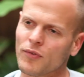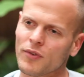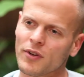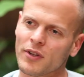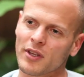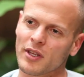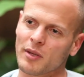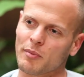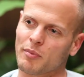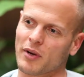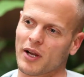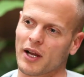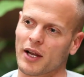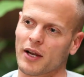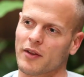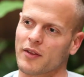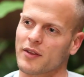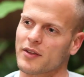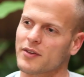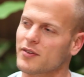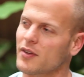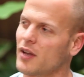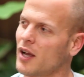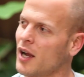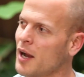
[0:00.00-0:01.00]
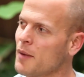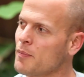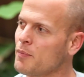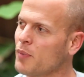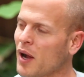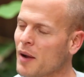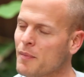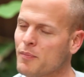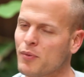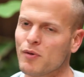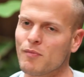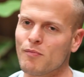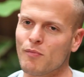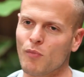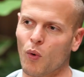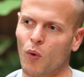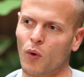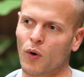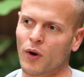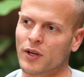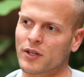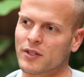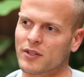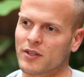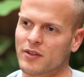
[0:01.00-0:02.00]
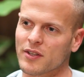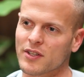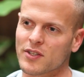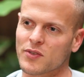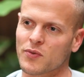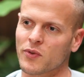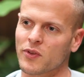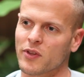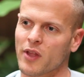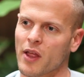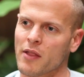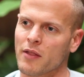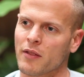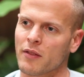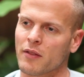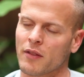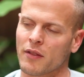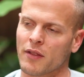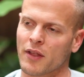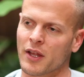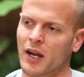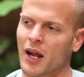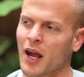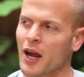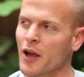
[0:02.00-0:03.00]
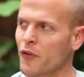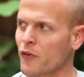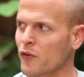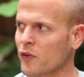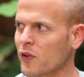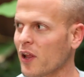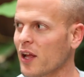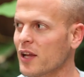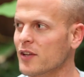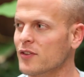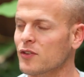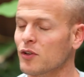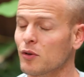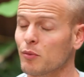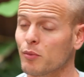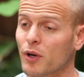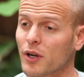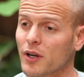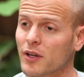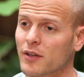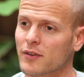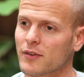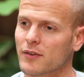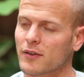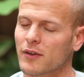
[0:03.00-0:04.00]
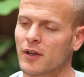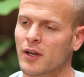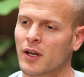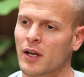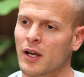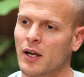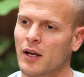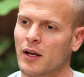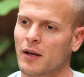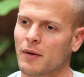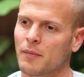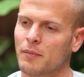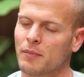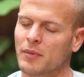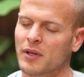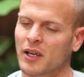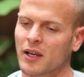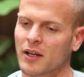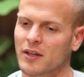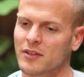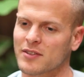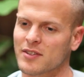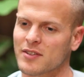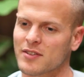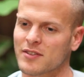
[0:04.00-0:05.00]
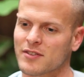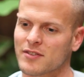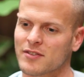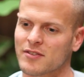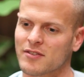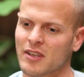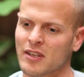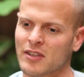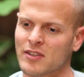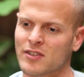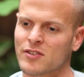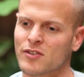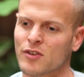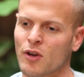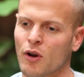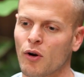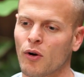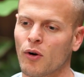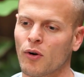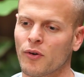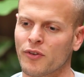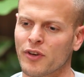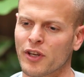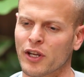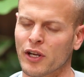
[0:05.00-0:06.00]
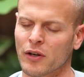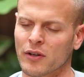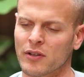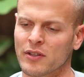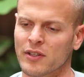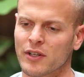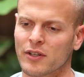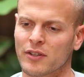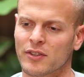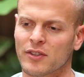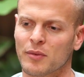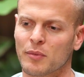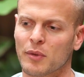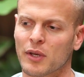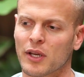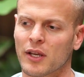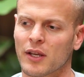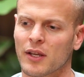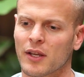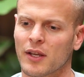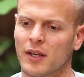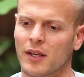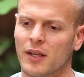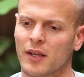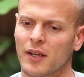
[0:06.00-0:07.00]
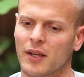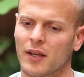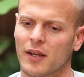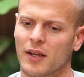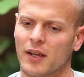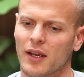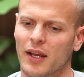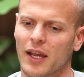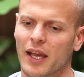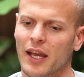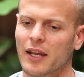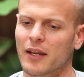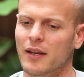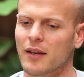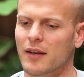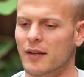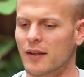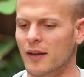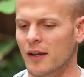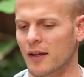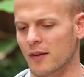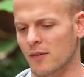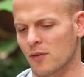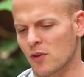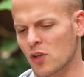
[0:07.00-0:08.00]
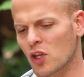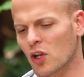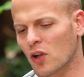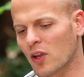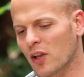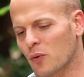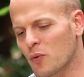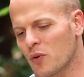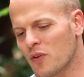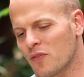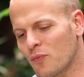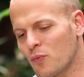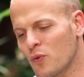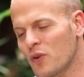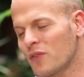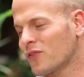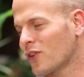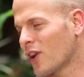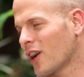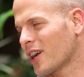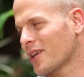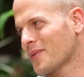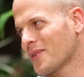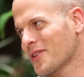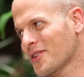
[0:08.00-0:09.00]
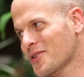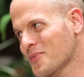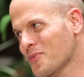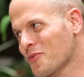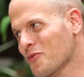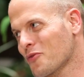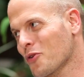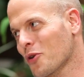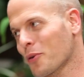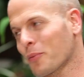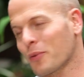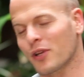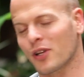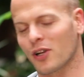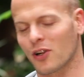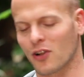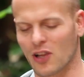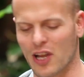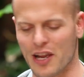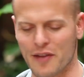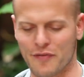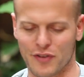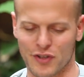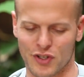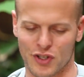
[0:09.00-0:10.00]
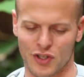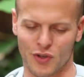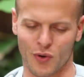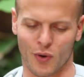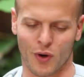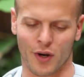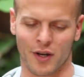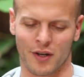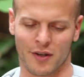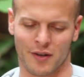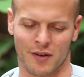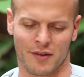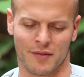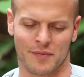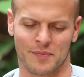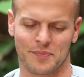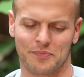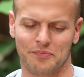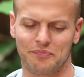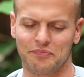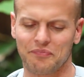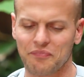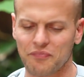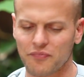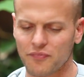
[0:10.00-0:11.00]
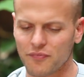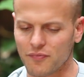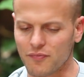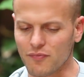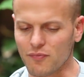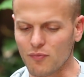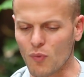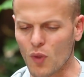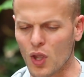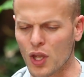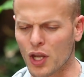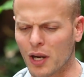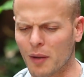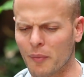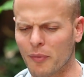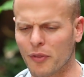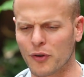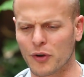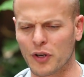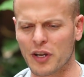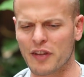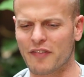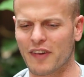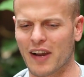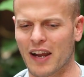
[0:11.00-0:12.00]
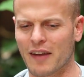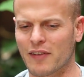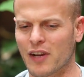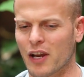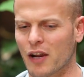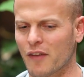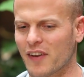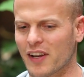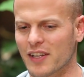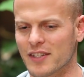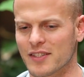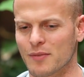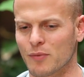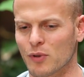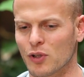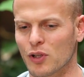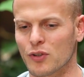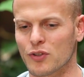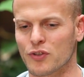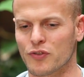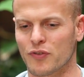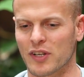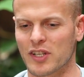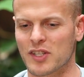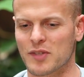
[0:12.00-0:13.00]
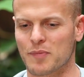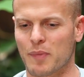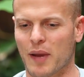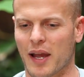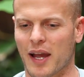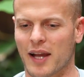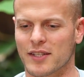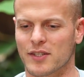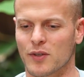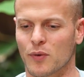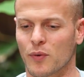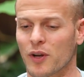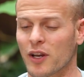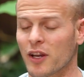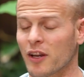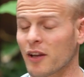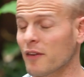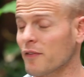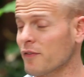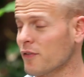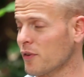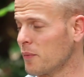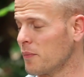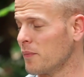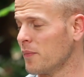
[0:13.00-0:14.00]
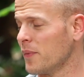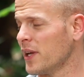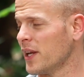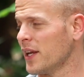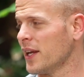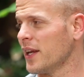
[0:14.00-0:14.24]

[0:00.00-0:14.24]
Really proud of this. I put more into this one than either of the last 2 books because it's so near and dear to me. And like we've talked about this before, but life is short, and I'm 35 now. I've had some close friends pass away from